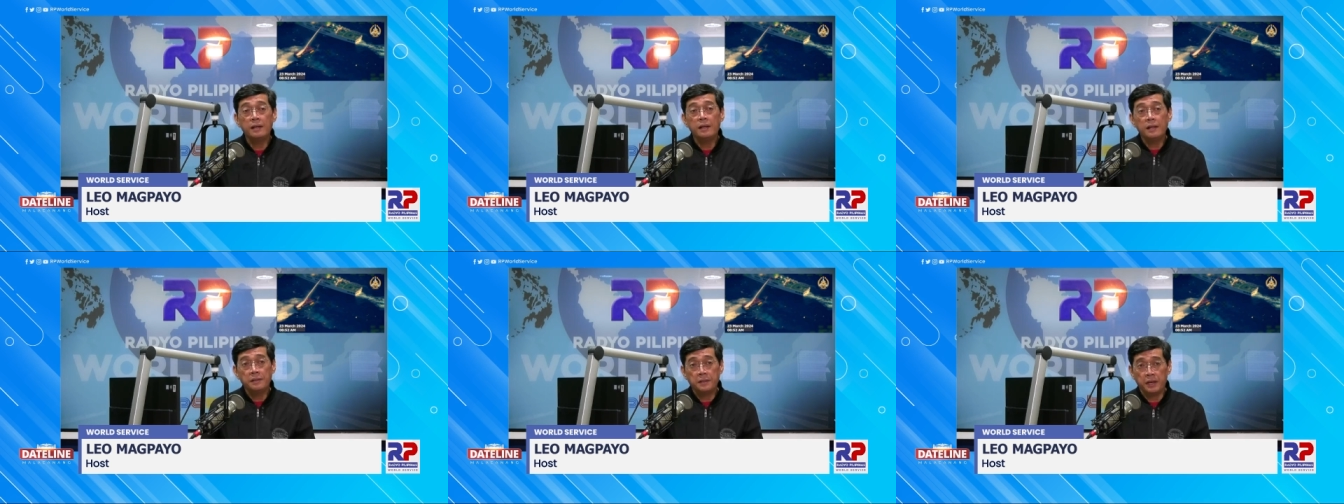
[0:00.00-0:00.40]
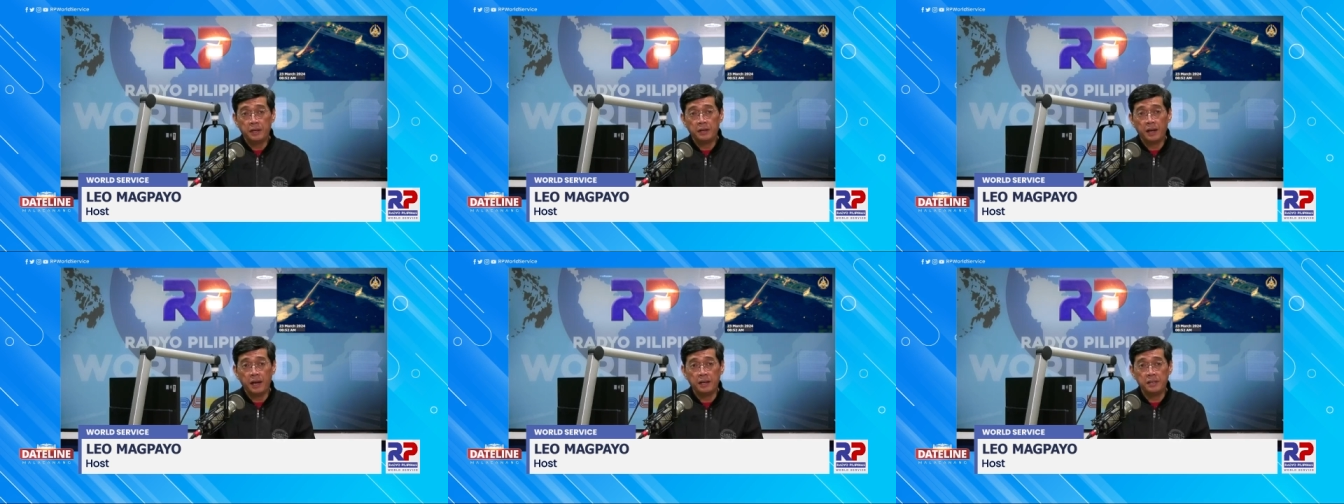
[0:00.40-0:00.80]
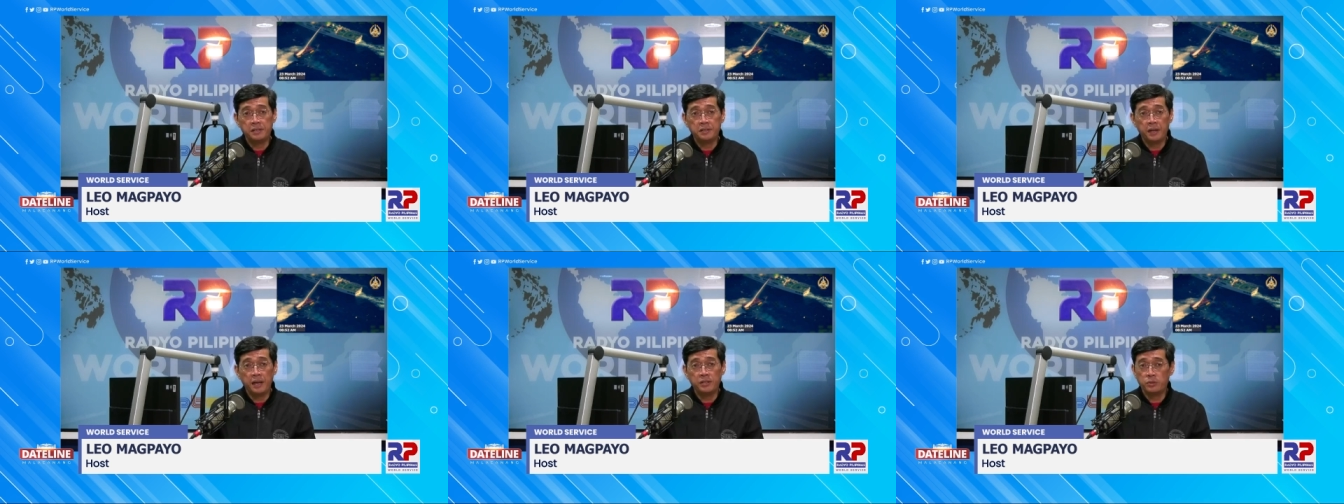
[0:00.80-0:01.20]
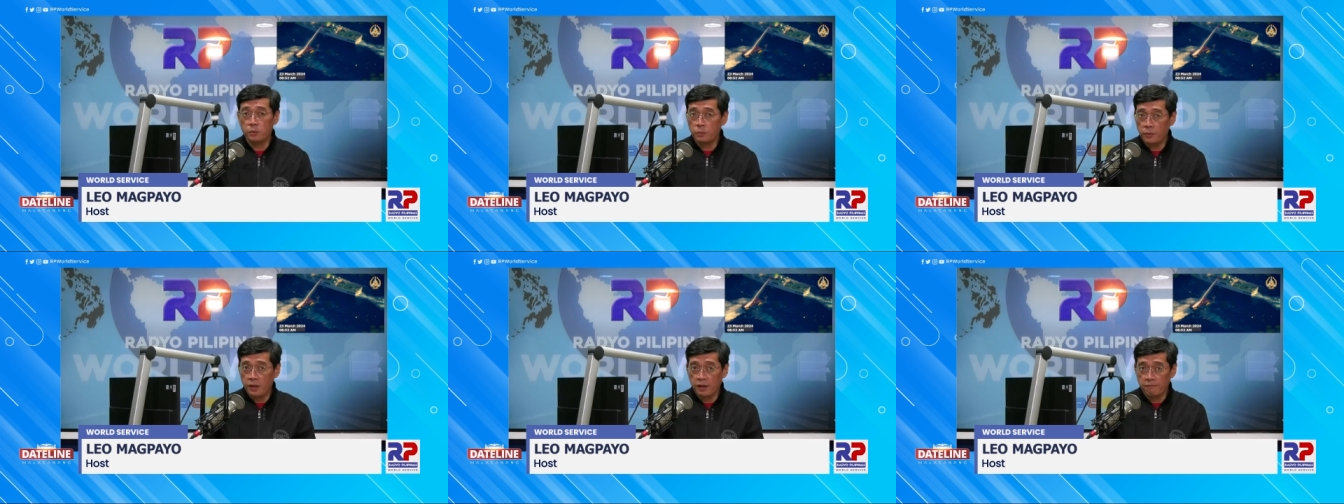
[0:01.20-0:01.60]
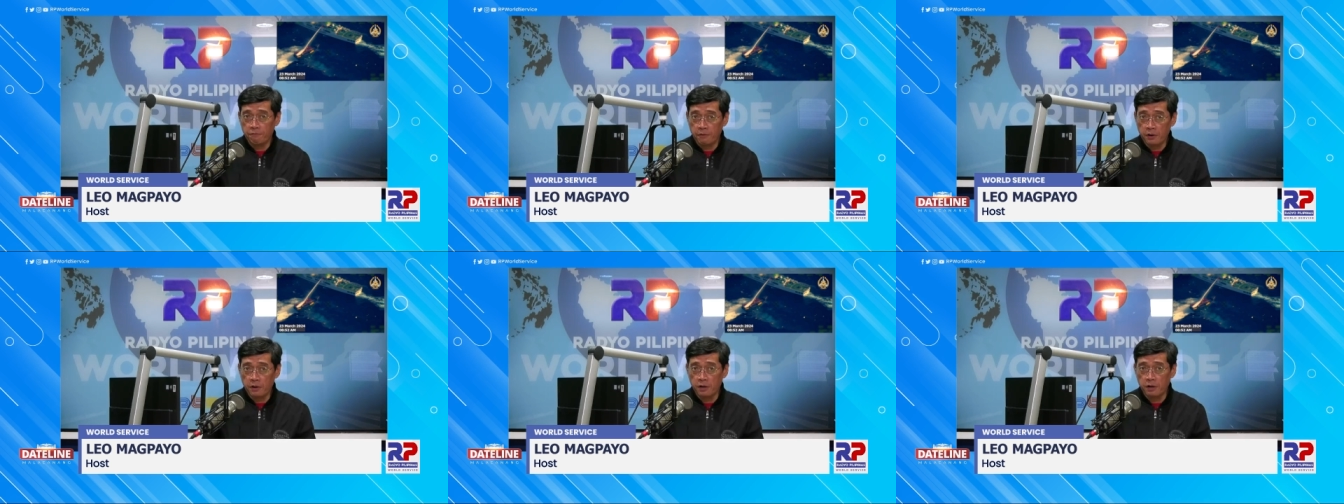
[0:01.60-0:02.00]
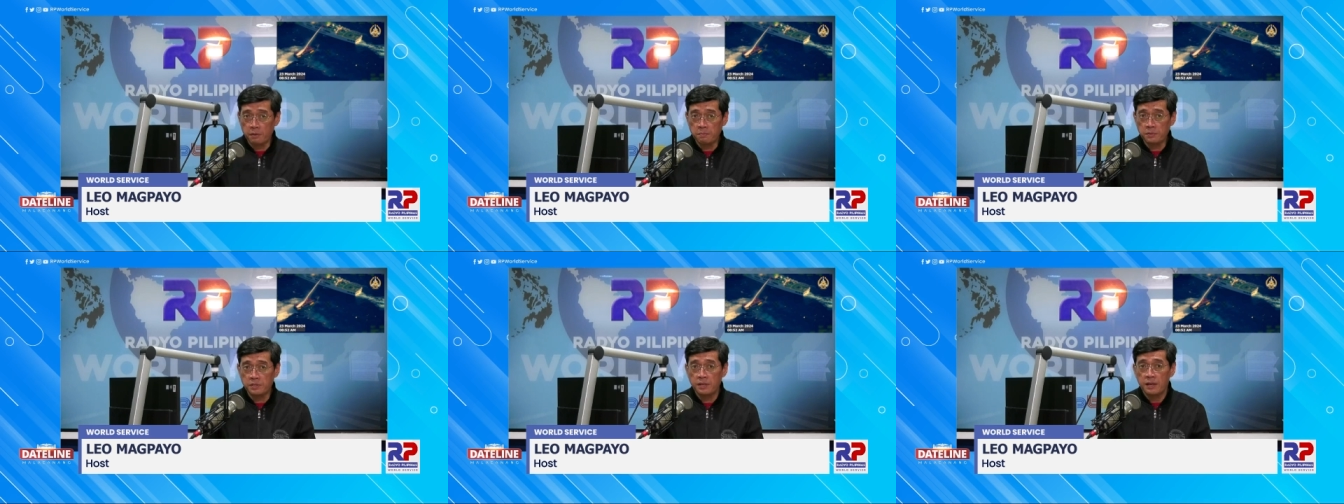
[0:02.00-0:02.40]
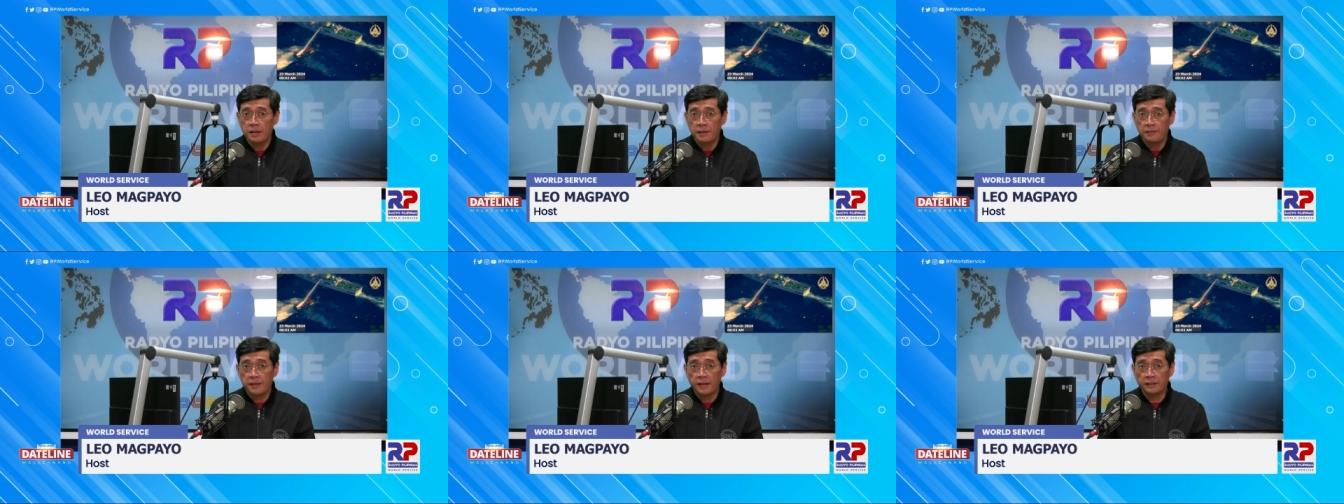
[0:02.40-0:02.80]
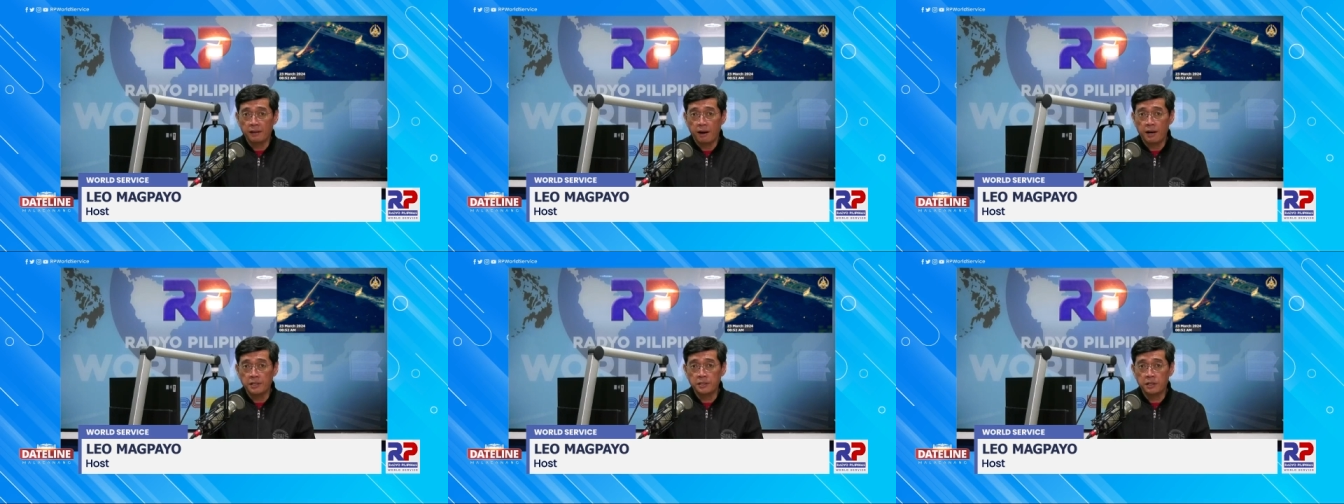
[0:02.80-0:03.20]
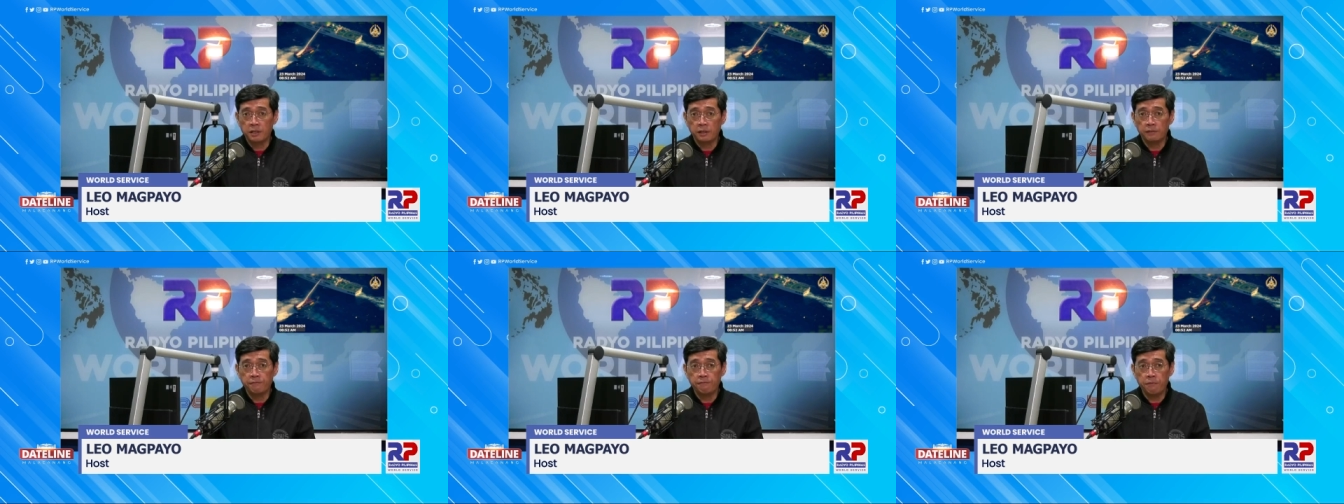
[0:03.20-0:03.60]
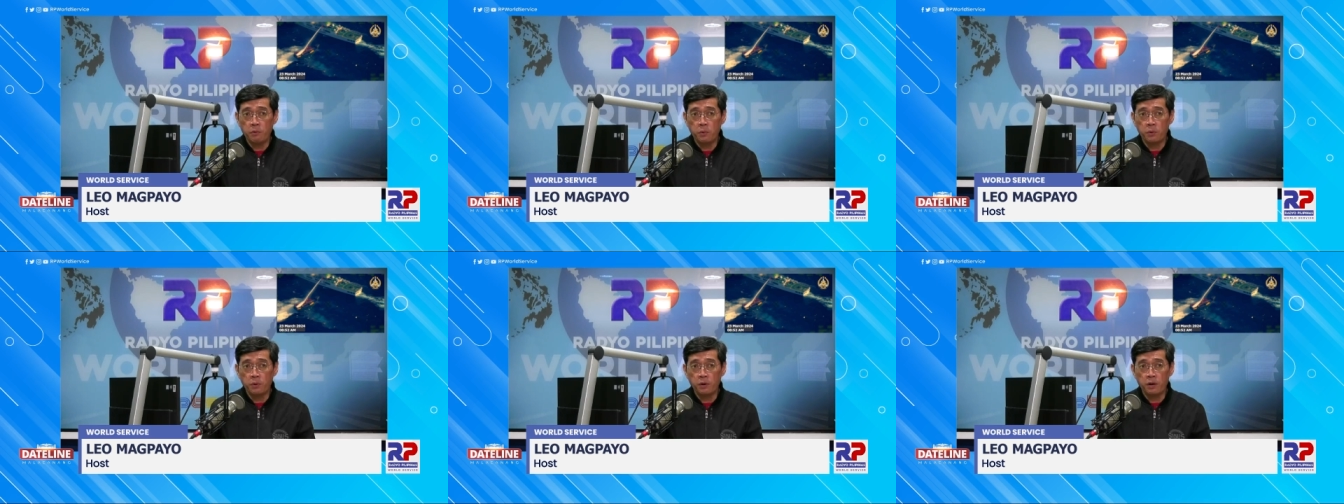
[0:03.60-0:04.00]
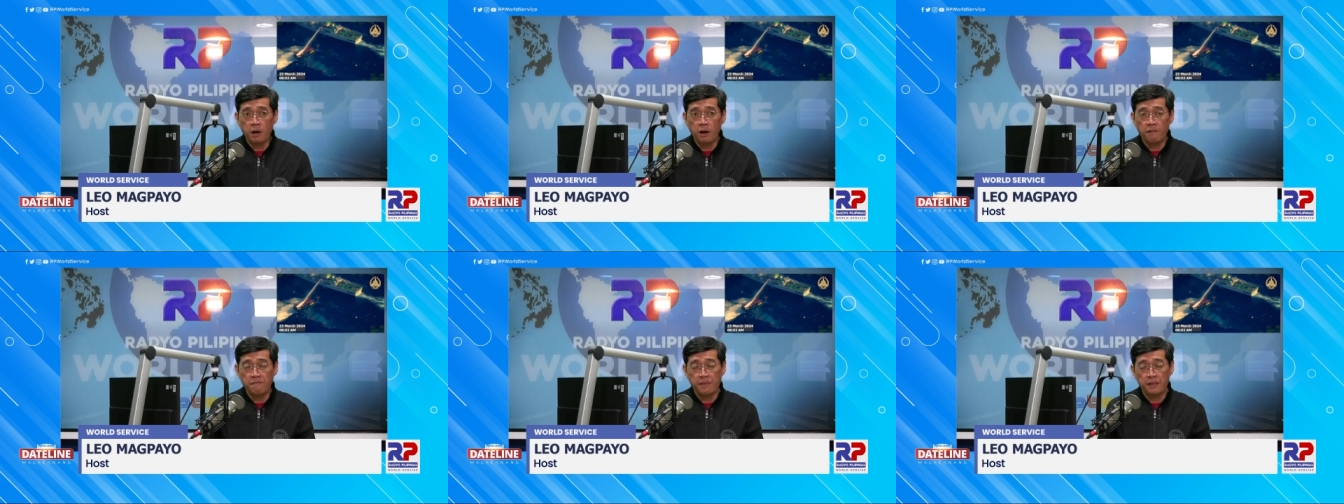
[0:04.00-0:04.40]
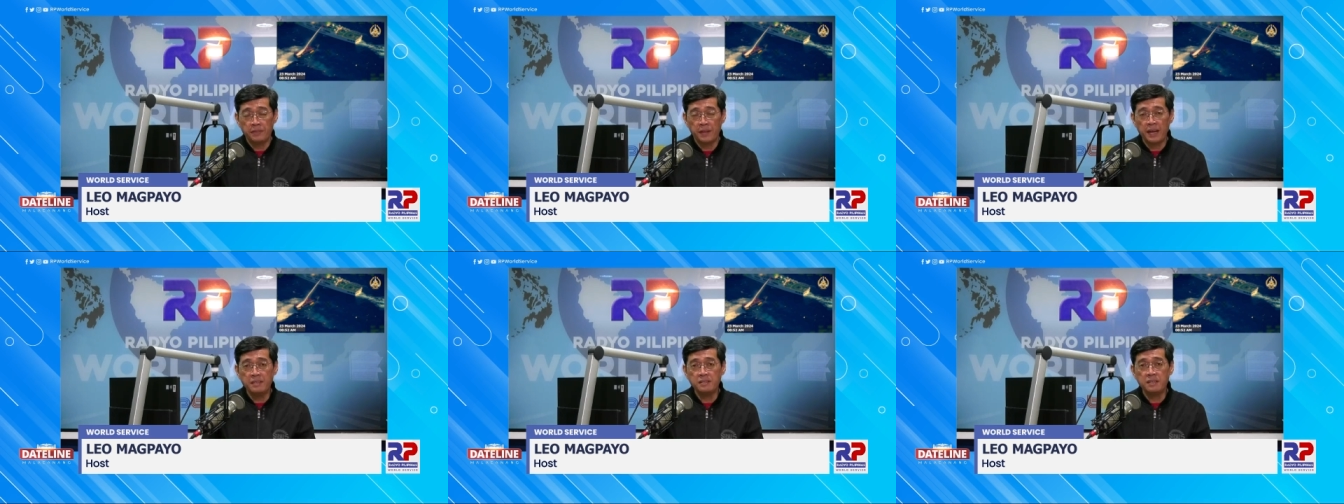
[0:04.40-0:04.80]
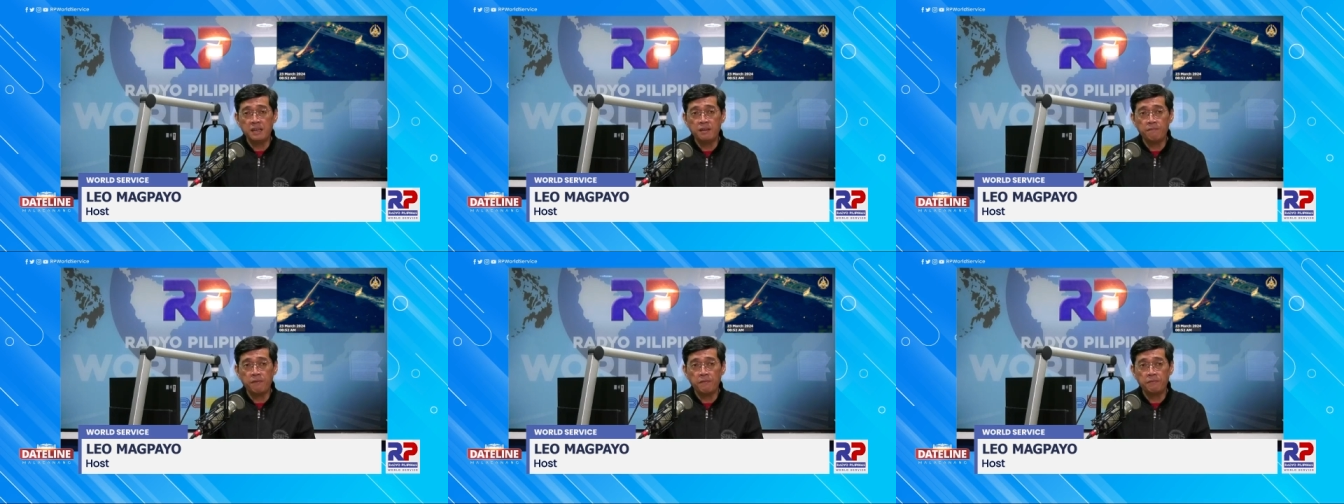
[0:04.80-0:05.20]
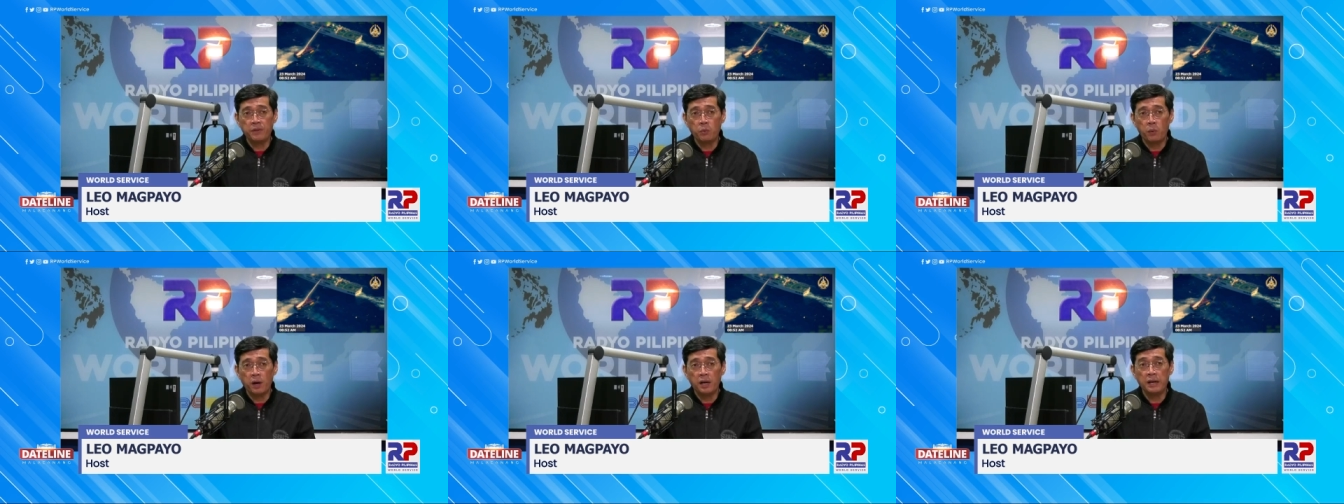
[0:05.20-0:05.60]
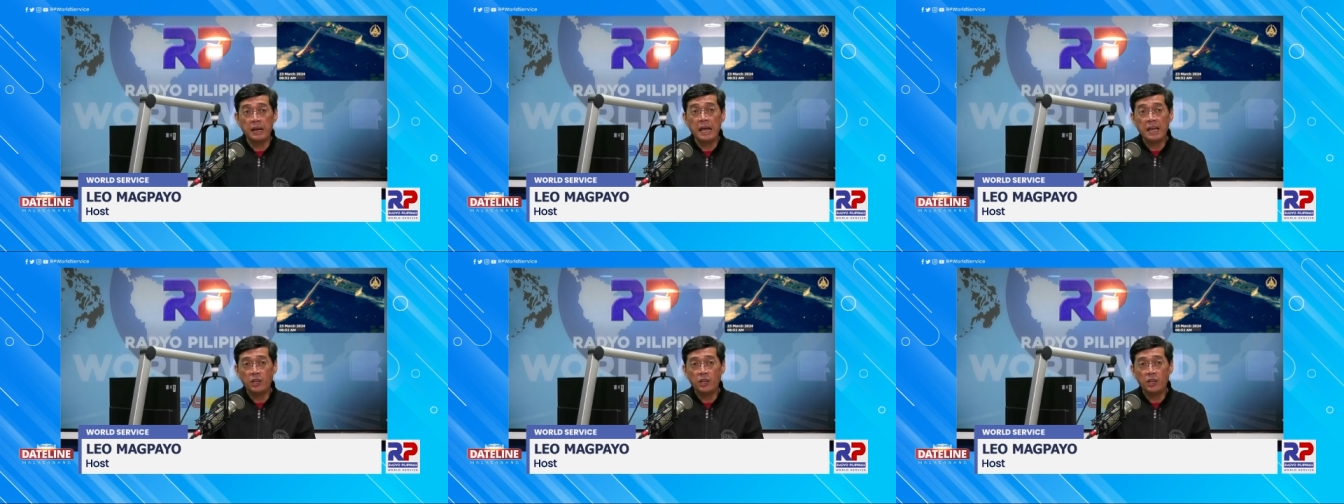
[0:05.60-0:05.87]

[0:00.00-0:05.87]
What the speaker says: "The United States reaffirms that Article 4 of the 1951